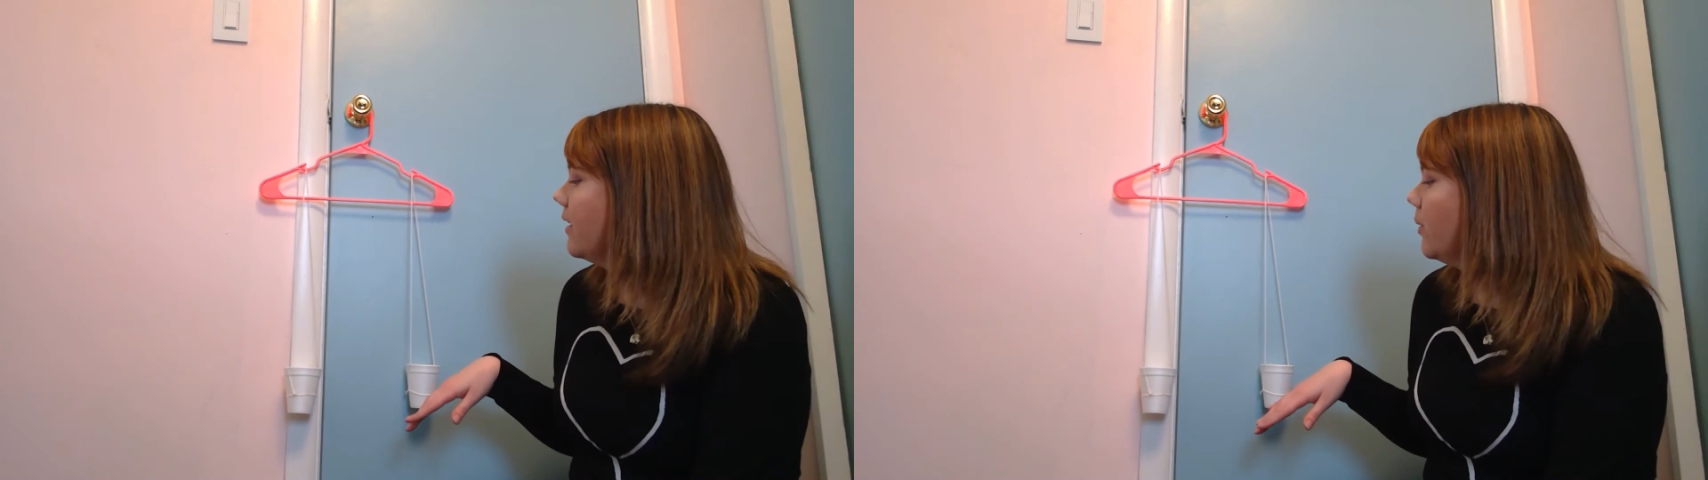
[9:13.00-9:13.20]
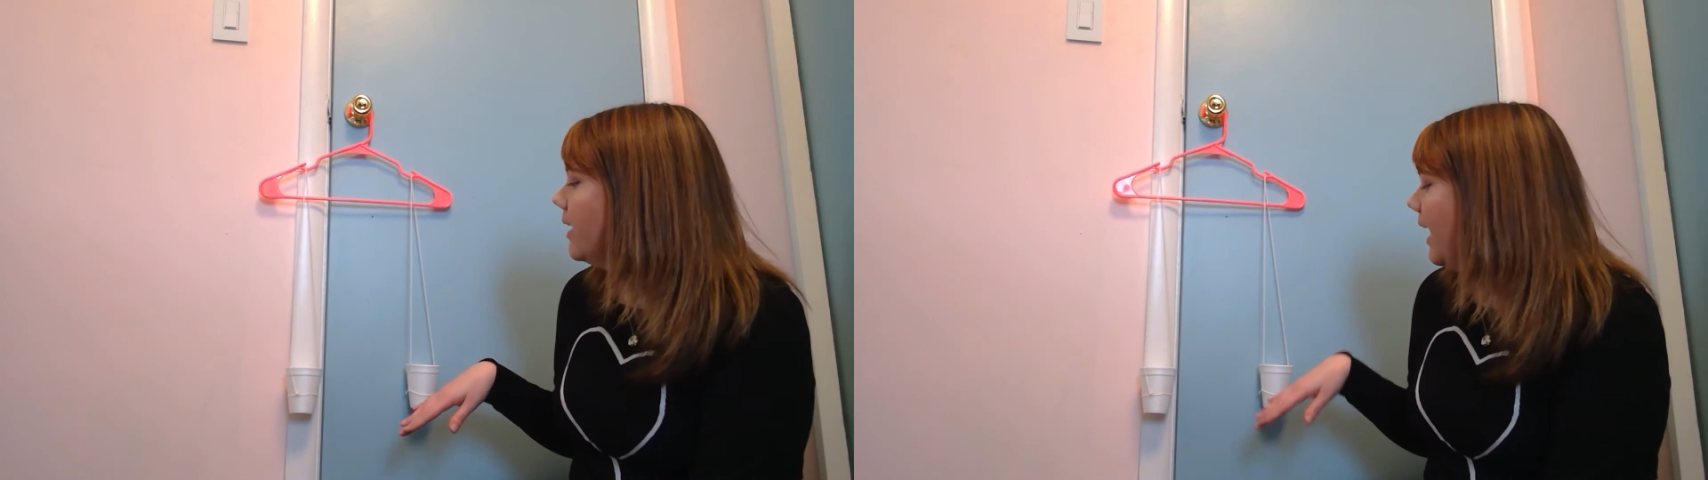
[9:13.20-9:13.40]

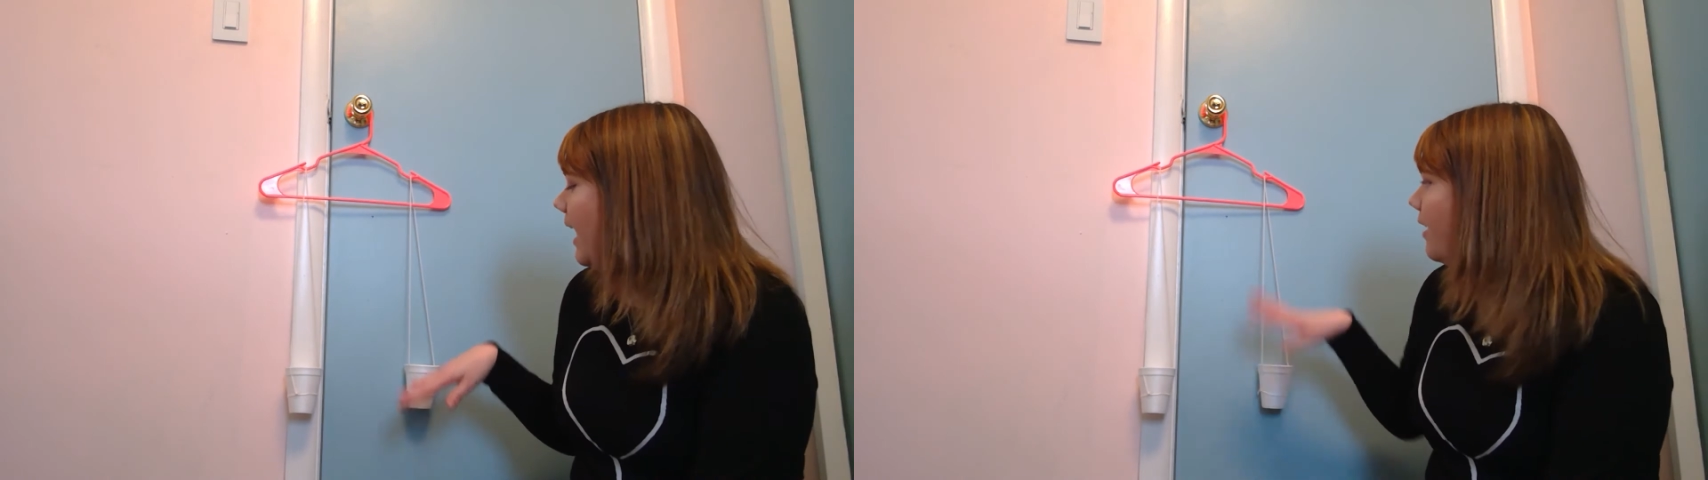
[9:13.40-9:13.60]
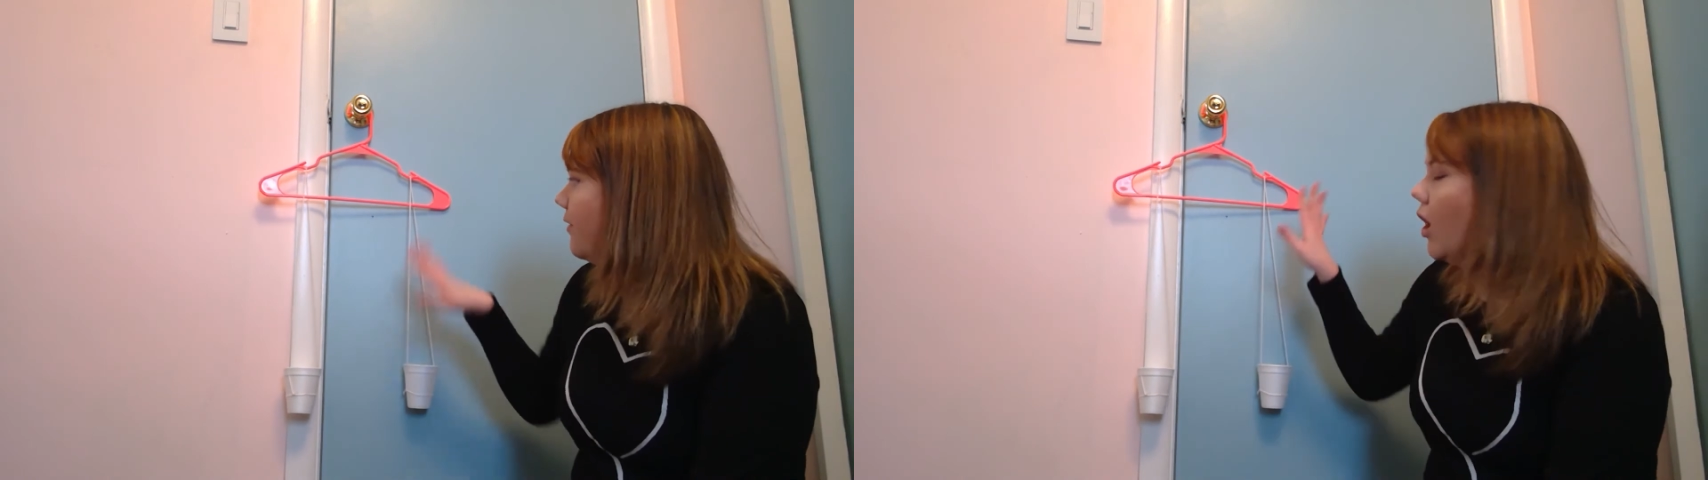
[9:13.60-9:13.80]
that we
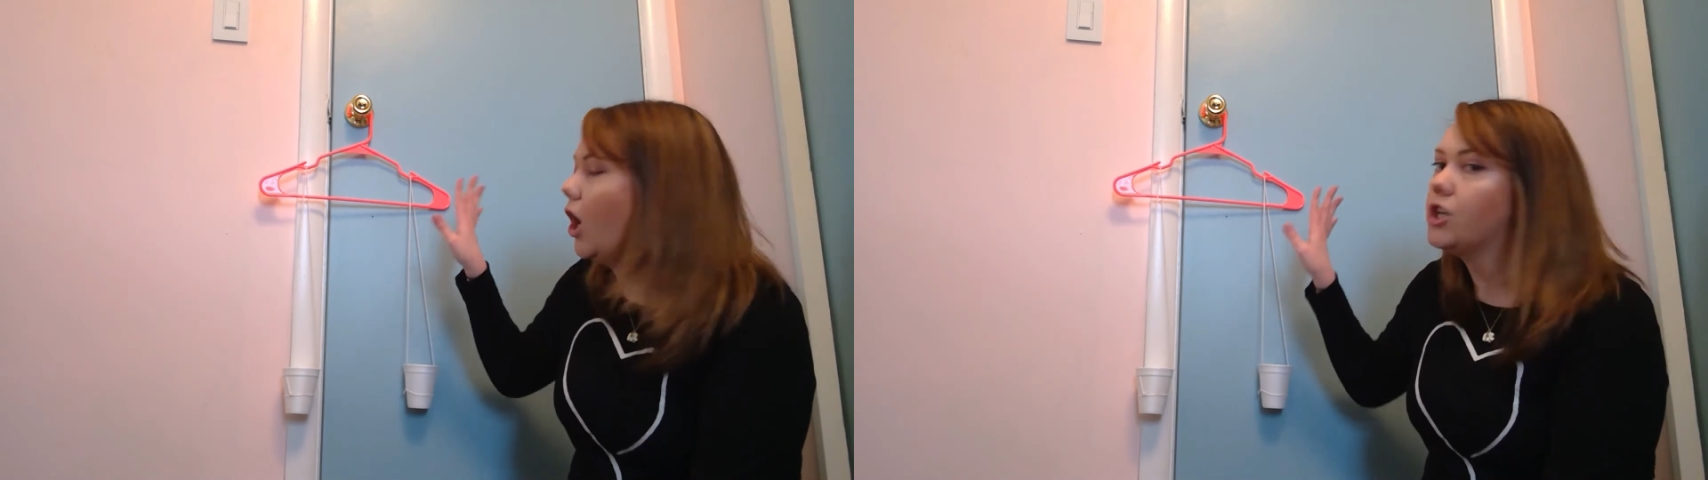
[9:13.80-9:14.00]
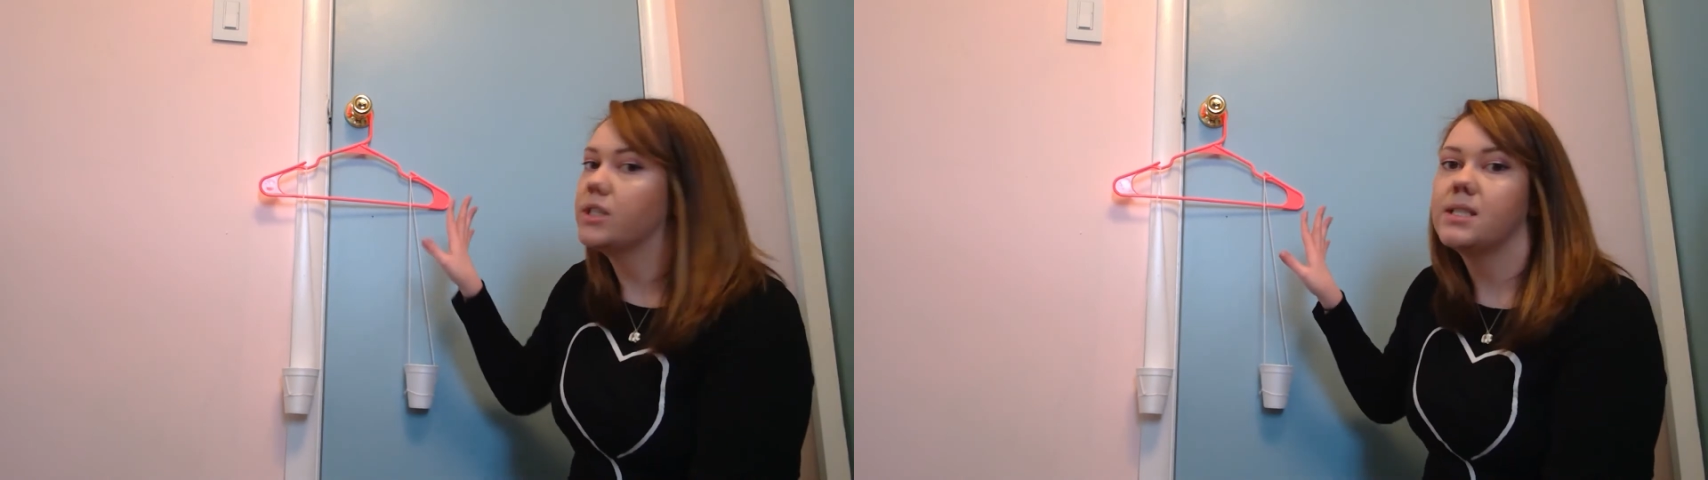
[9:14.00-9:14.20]
have
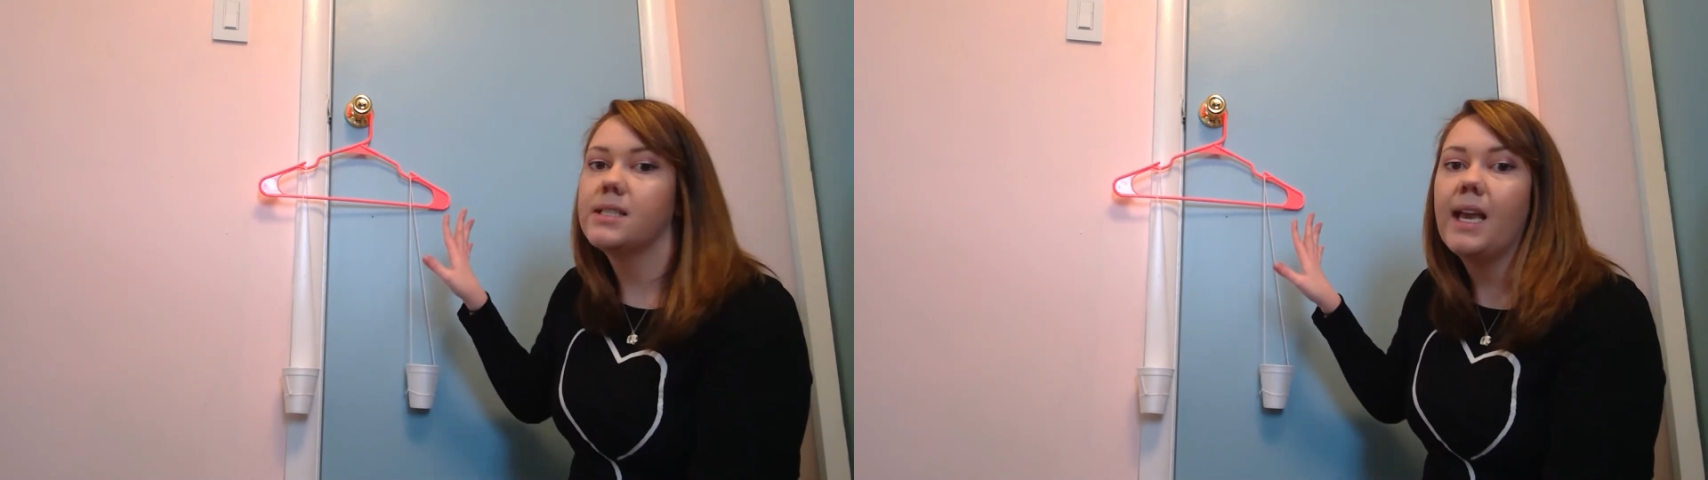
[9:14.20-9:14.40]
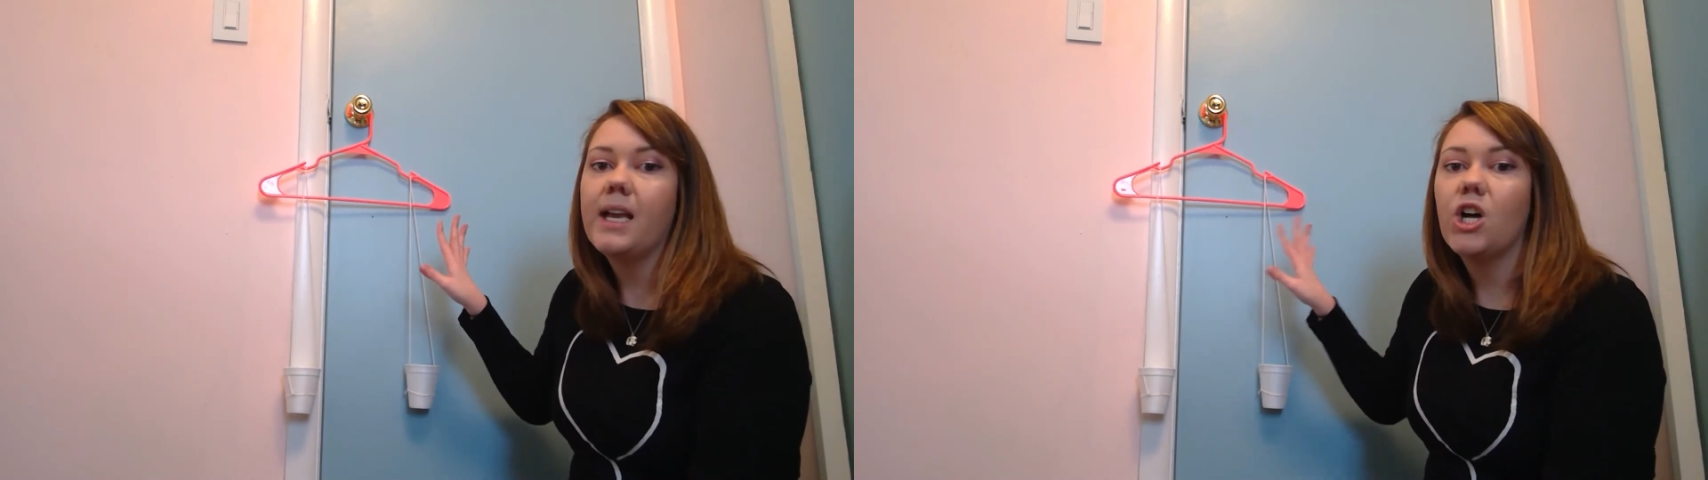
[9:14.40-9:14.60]
our
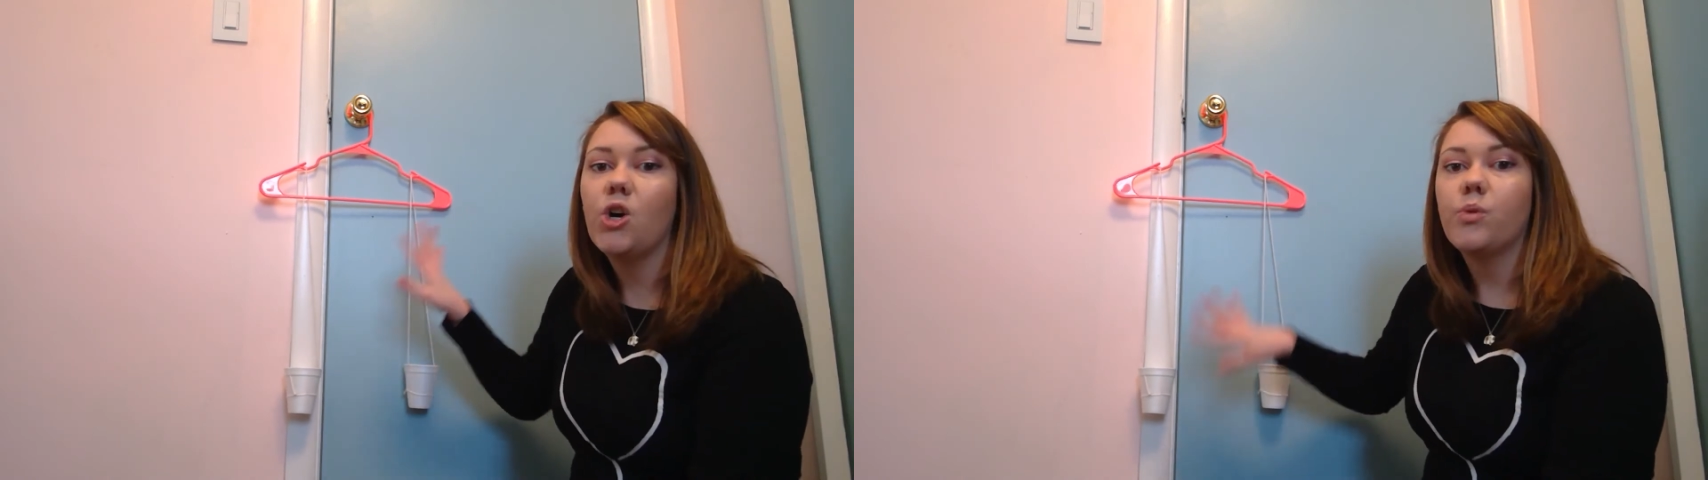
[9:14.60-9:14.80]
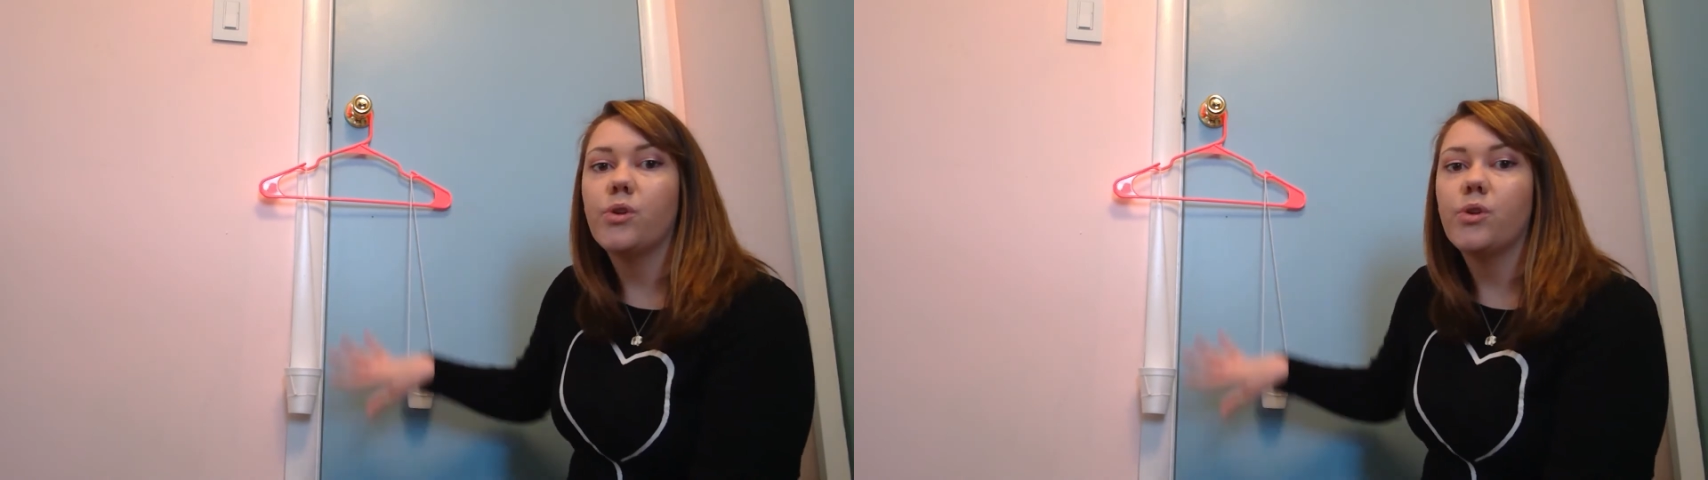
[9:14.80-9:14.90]
scale,